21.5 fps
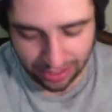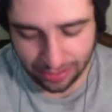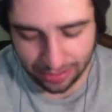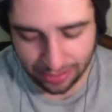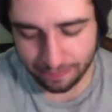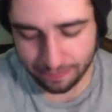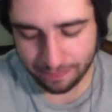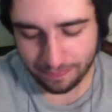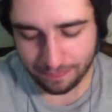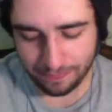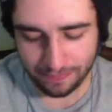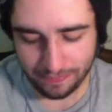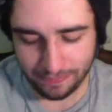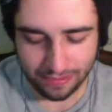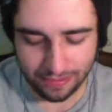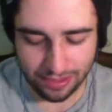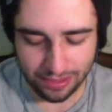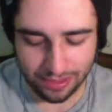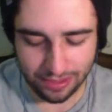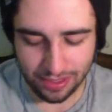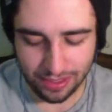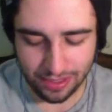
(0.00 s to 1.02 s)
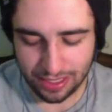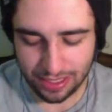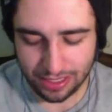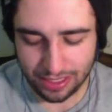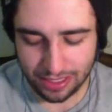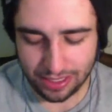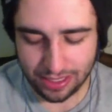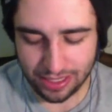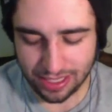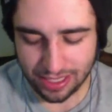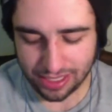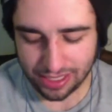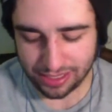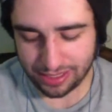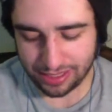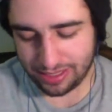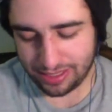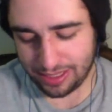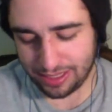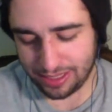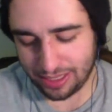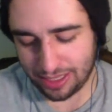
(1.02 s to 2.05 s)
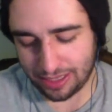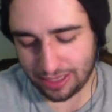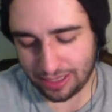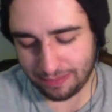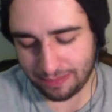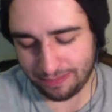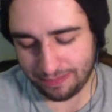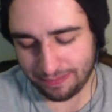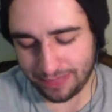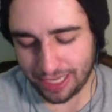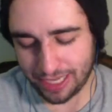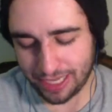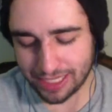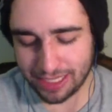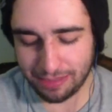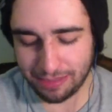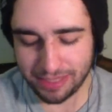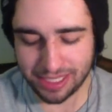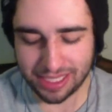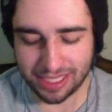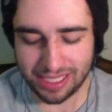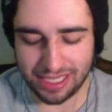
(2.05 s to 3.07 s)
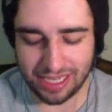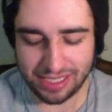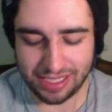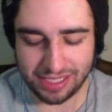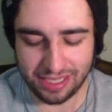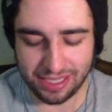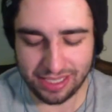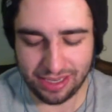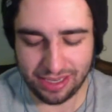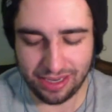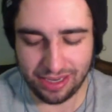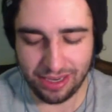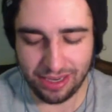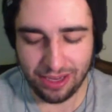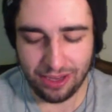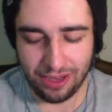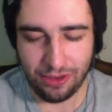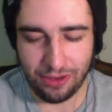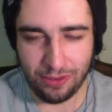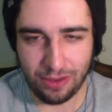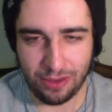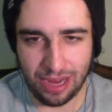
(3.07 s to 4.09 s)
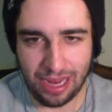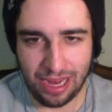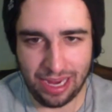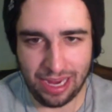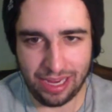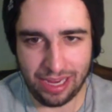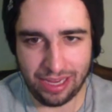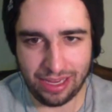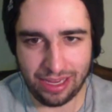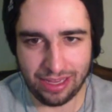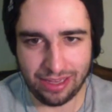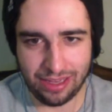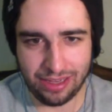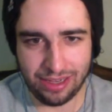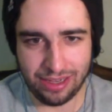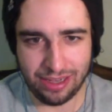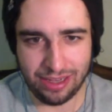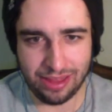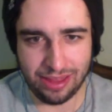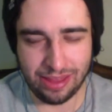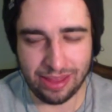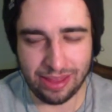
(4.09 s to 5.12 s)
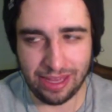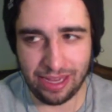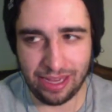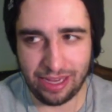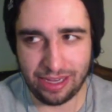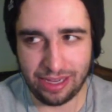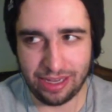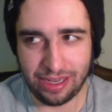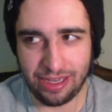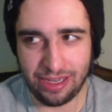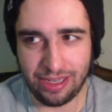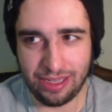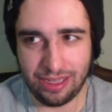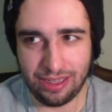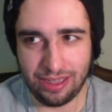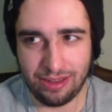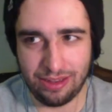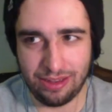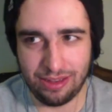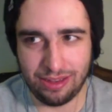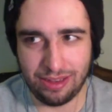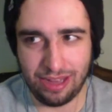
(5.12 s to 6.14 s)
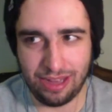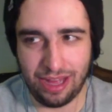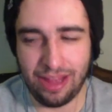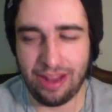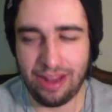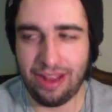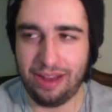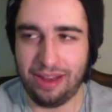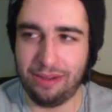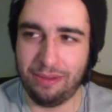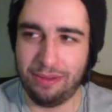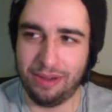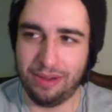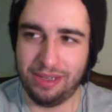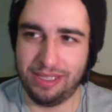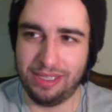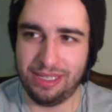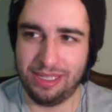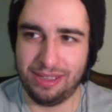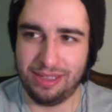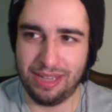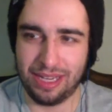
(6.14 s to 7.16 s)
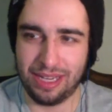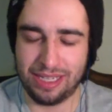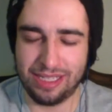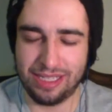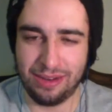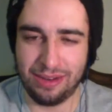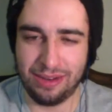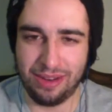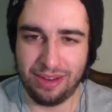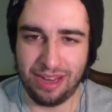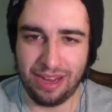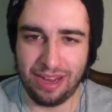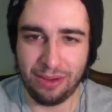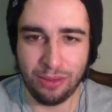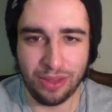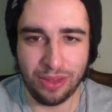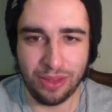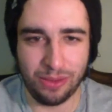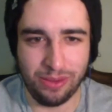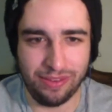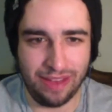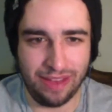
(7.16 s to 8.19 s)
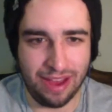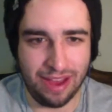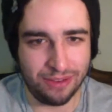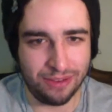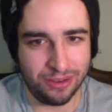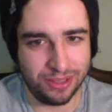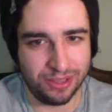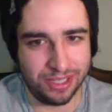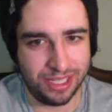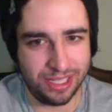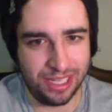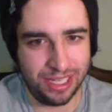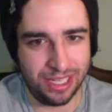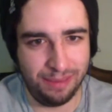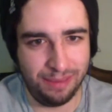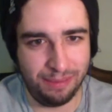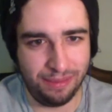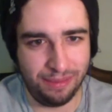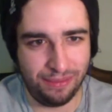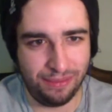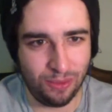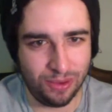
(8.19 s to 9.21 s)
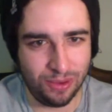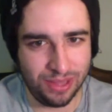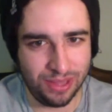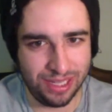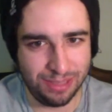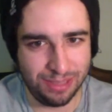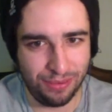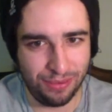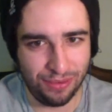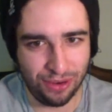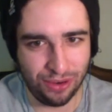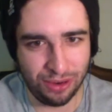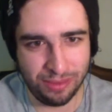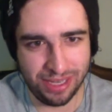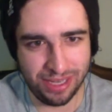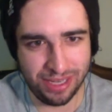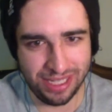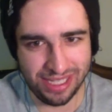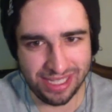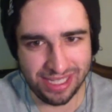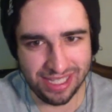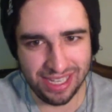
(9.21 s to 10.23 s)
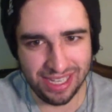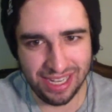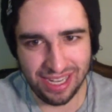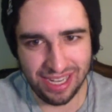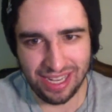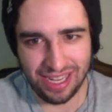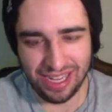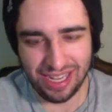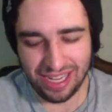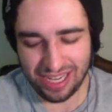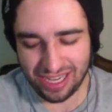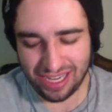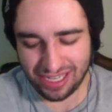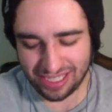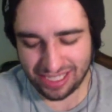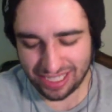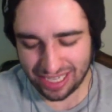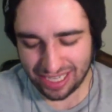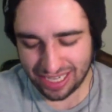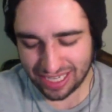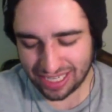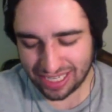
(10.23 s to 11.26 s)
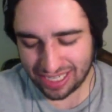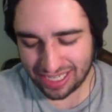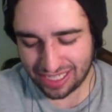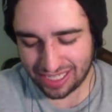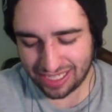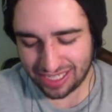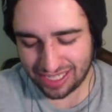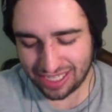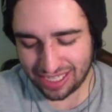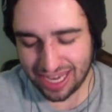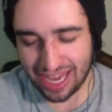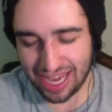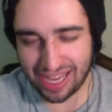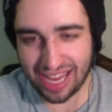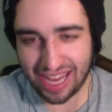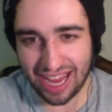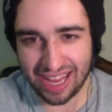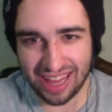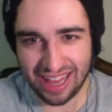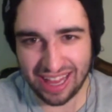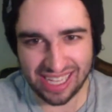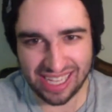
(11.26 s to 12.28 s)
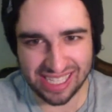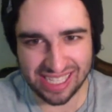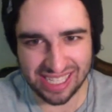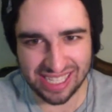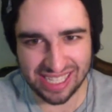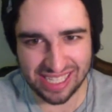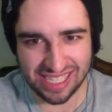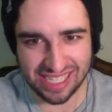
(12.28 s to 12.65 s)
Okay. Next up is a contestant who I think I don't want to sound. I don't think we've ever seen before this performance. It's KK Alexis.